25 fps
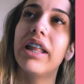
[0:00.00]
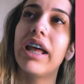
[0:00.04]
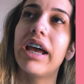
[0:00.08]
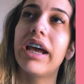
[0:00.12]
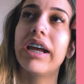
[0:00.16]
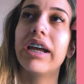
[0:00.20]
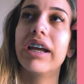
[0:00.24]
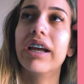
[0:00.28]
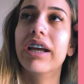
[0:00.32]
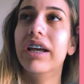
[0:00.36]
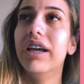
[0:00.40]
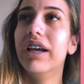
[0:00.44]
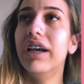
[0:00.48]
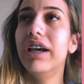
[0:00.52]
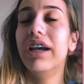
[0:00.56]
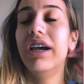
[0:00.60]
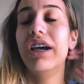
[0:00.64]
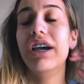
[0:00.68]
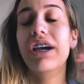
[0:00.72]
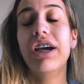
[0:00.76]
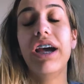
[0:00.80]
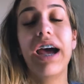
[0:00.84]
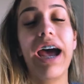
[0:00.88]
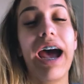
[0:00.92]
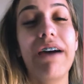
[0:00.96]
Like,
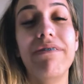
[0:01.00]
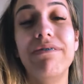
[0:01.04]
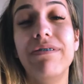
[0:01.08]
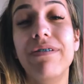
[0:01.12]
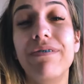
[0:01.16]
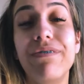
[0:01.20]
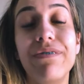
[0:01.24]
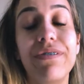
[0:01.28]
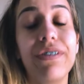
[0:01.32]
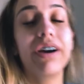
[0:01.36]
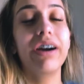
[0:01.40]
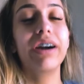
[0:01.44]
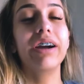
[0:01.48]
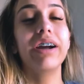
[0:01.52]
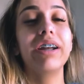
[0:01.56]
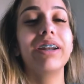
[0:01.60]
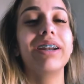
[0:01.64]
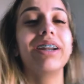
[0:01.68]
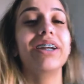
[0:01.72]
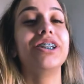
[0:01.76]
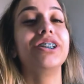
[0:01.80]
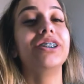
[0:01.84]
having fun.